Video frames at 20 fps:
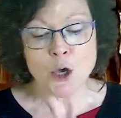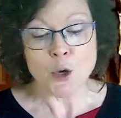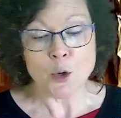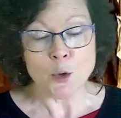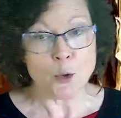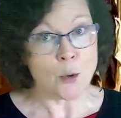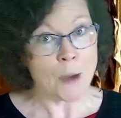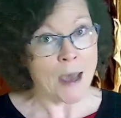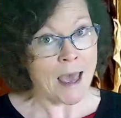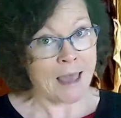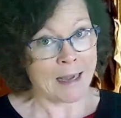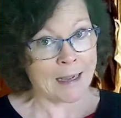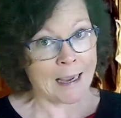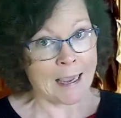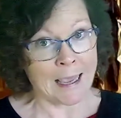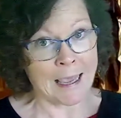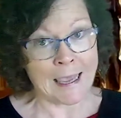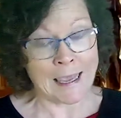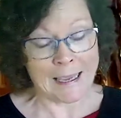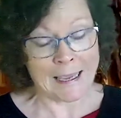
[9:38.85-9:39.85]
who had
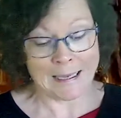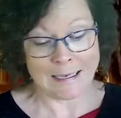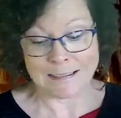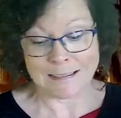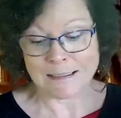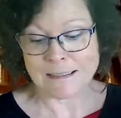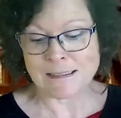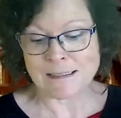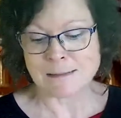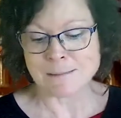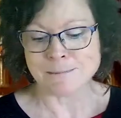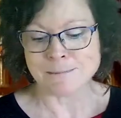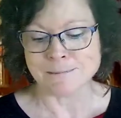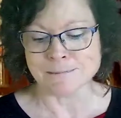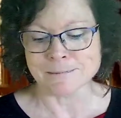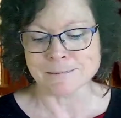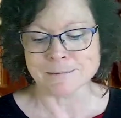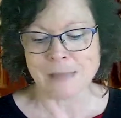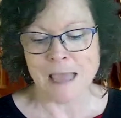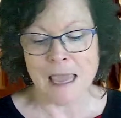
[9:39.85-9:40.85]
hands
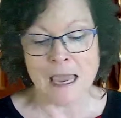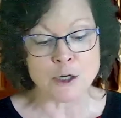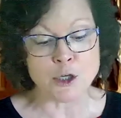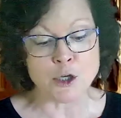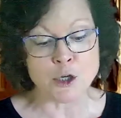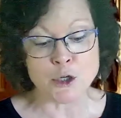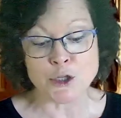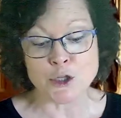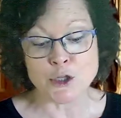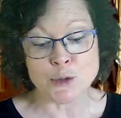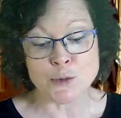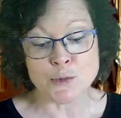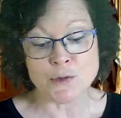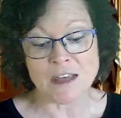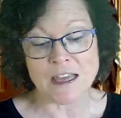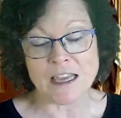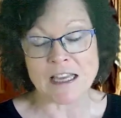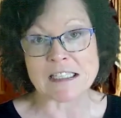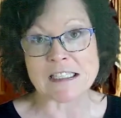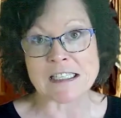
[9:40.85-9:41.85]
and could do
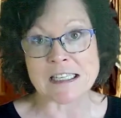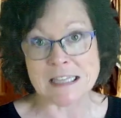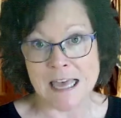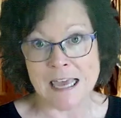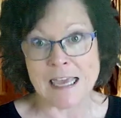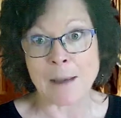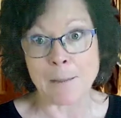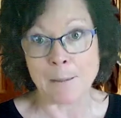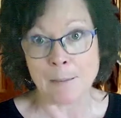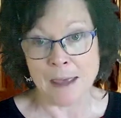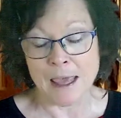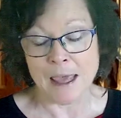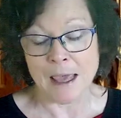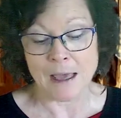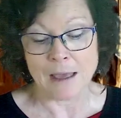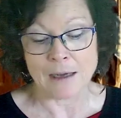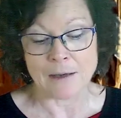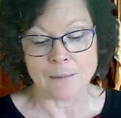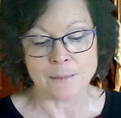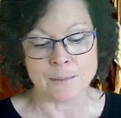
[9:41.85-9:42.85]
things like a
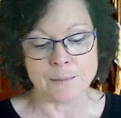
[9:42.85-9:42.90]
man.